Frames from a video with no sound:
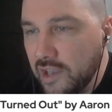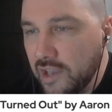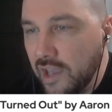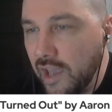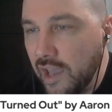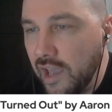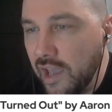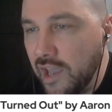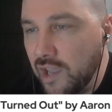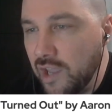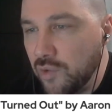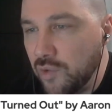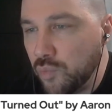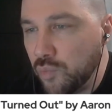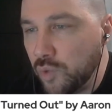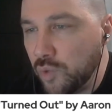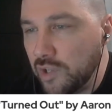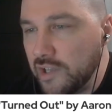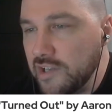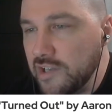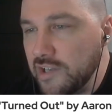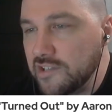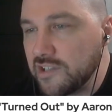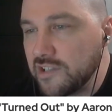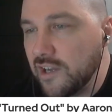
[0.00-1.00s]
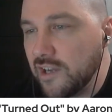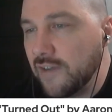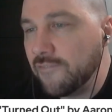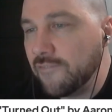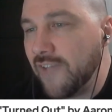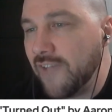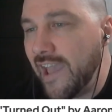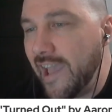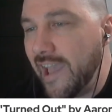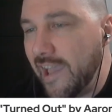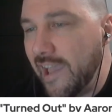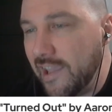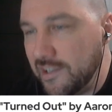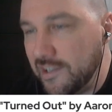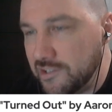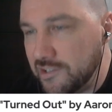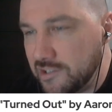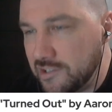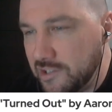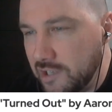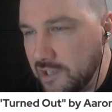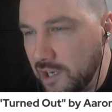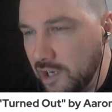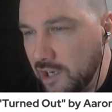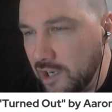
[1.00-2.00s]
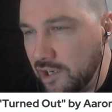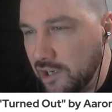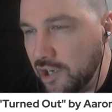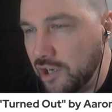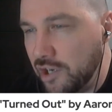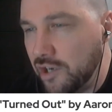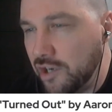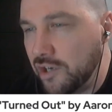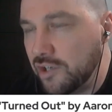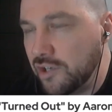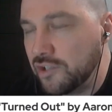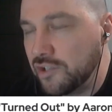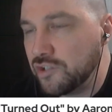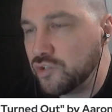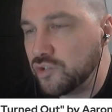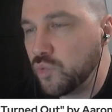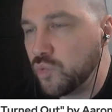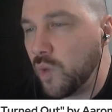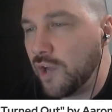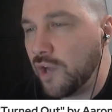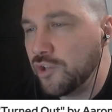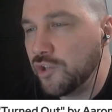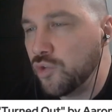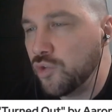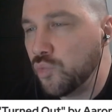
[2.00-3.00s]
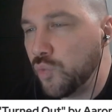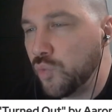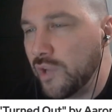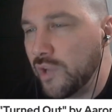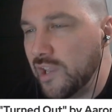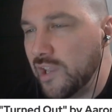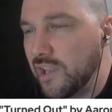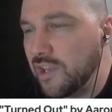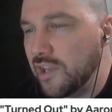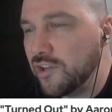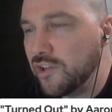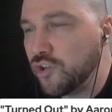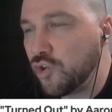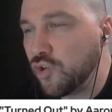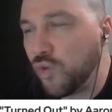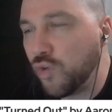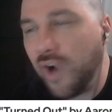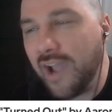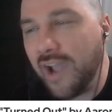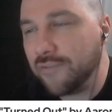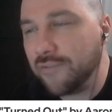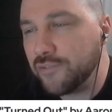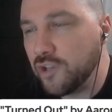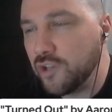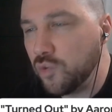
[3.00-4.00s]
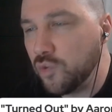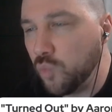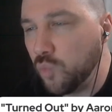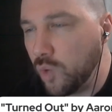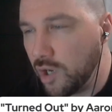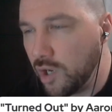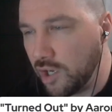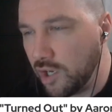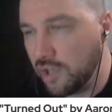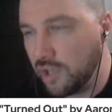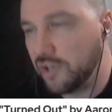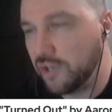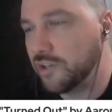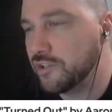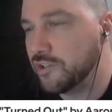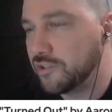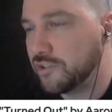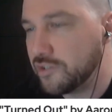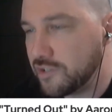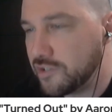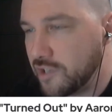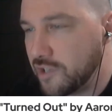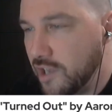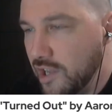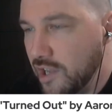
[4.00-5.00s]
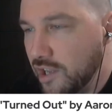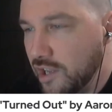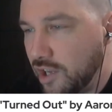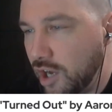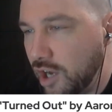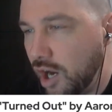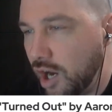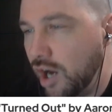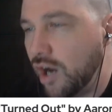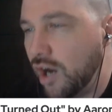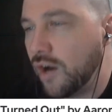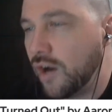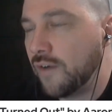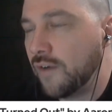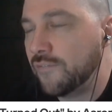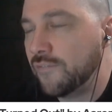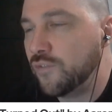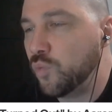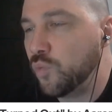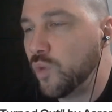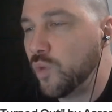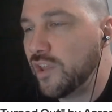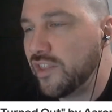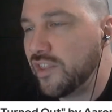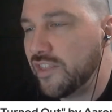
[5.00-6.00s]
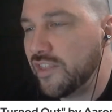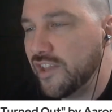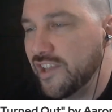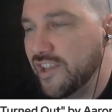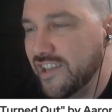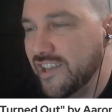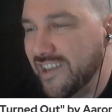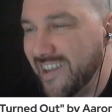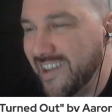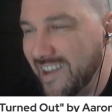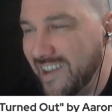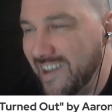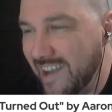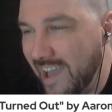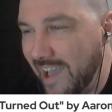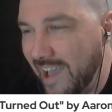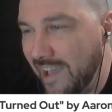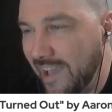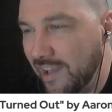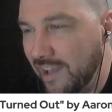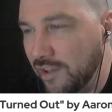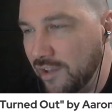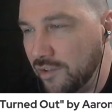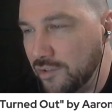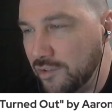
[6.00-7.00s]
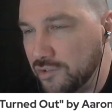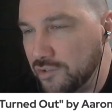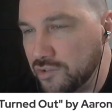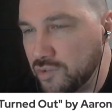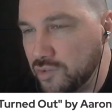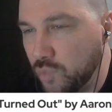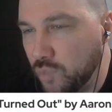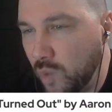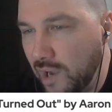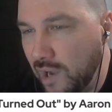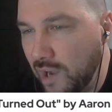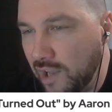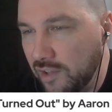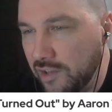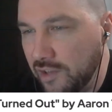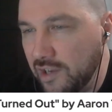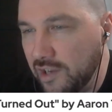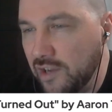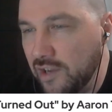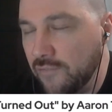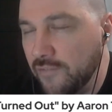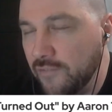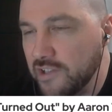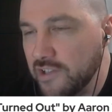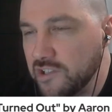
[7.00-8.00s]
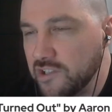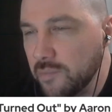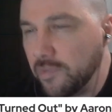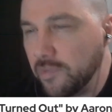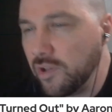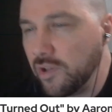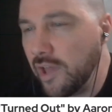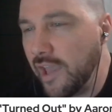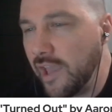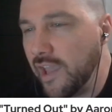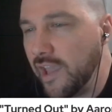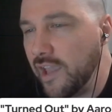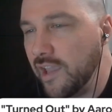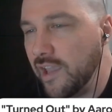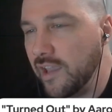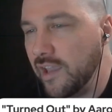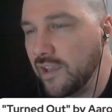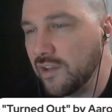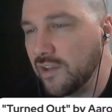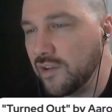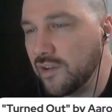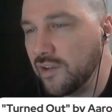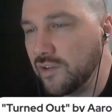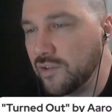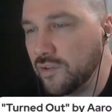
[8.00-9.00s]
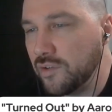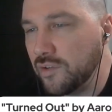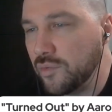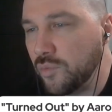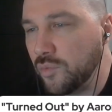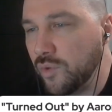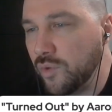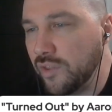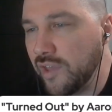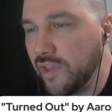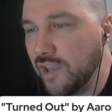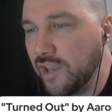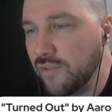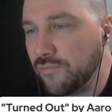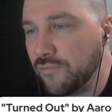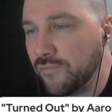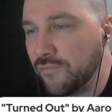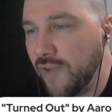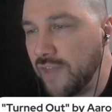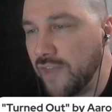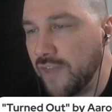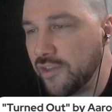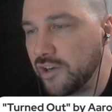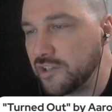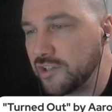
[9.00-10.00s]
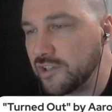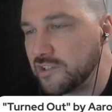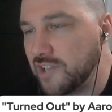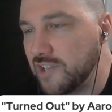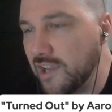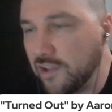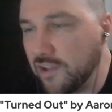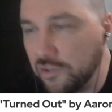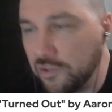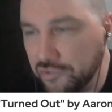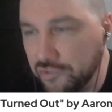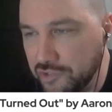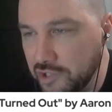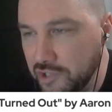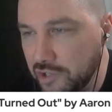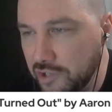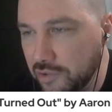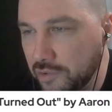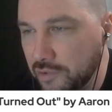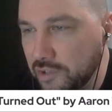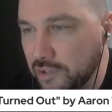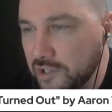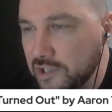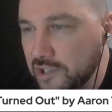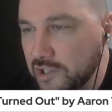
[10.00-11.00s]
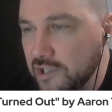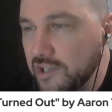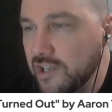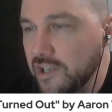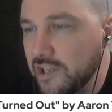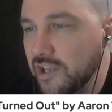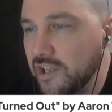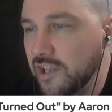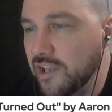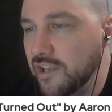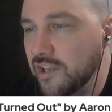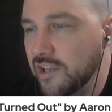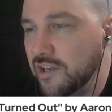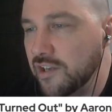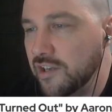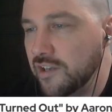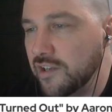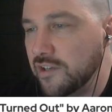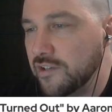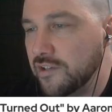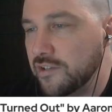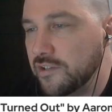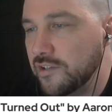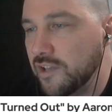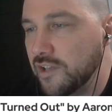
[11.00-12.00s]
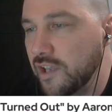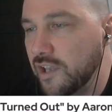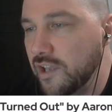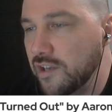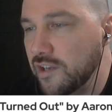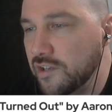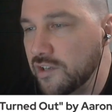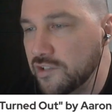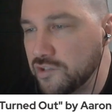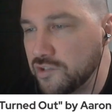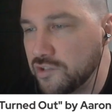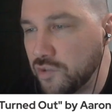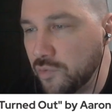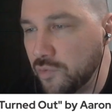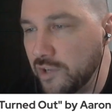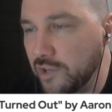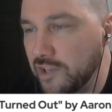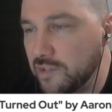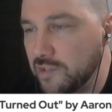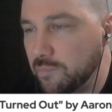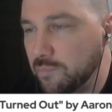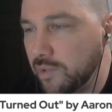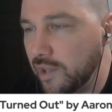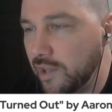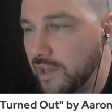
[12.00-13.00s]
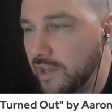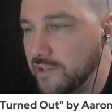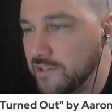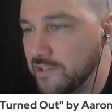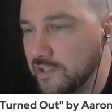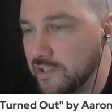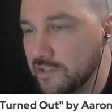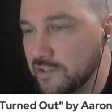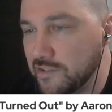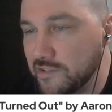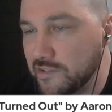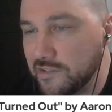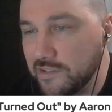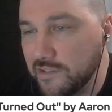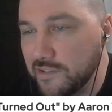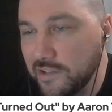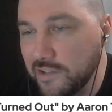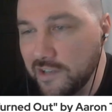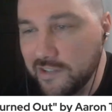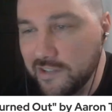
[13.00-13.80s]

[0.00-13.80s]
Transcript: A release of angst occurs while you read crafted words carved with nails, while an invisible hand with a feather tickles you in indiscreet places.